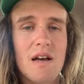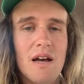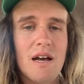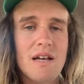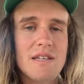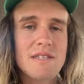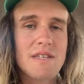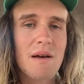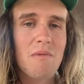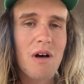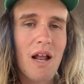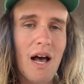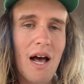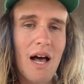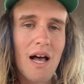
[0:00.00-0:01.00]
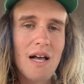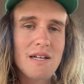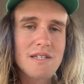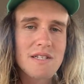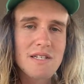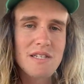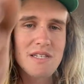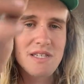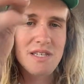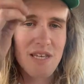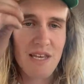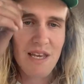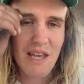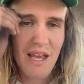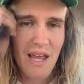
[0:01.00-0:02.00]
Someone asks,
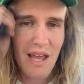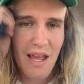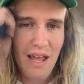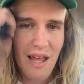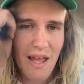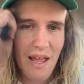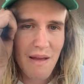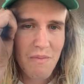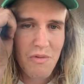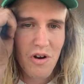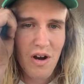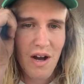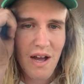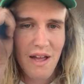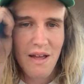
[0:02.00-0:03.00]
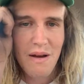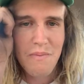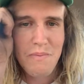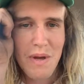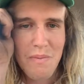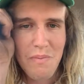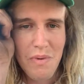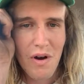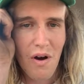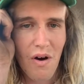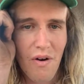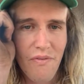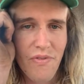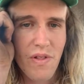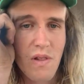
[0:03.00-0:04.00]
am I a member
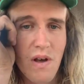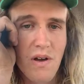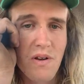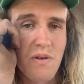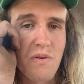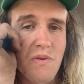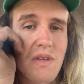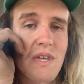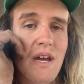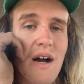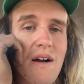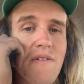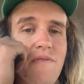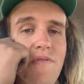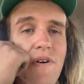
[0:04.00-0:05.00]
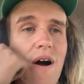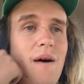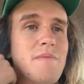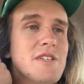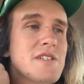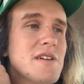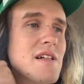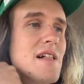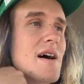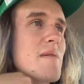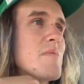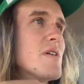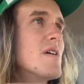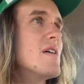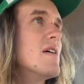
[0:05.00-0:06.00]
of the local Young Farmers
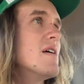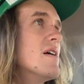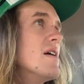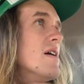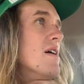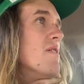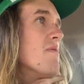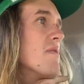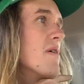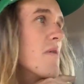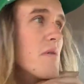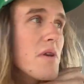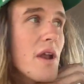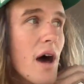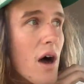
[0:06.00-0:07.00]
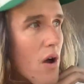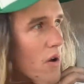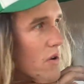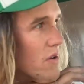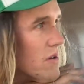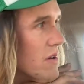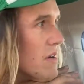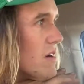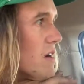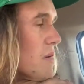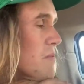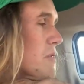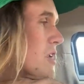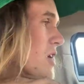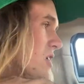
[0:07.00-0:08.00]
Club? Well, no,
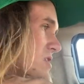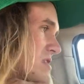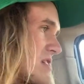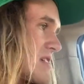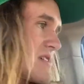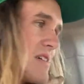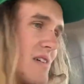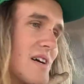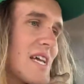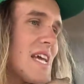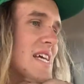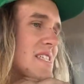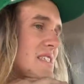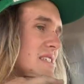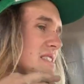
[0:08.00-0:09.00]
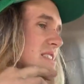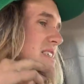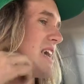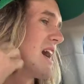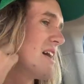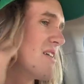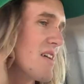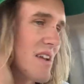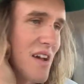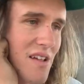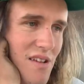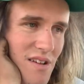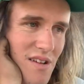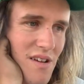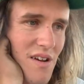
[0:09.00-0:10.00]
I'm not, I guess you'd say. I
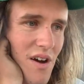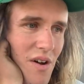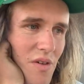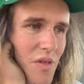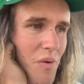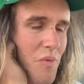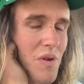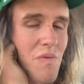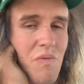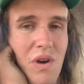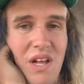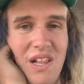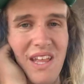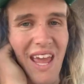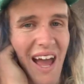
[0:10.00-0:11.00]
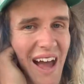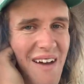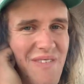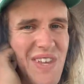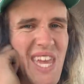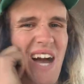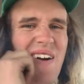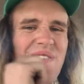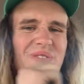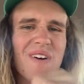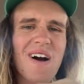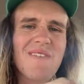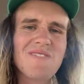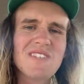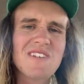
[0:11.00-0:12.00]
don't know that we really have a Young
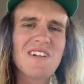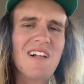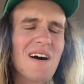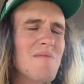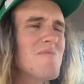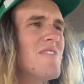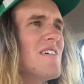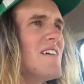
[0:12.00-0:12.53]
Farmers Club.